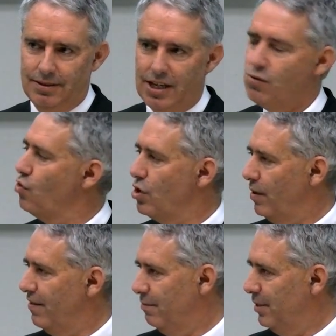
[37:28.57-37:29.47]
They had to walk
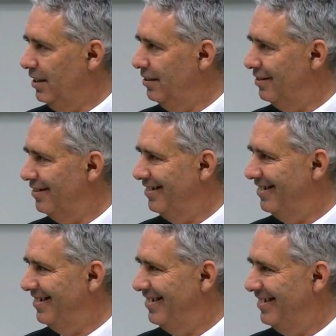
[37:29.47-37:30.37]
away from the end.
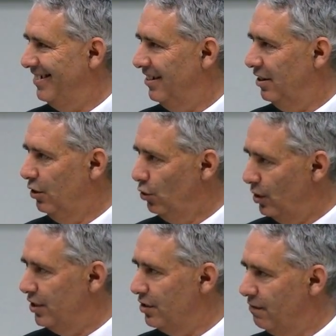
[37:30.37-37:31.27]
Lawyers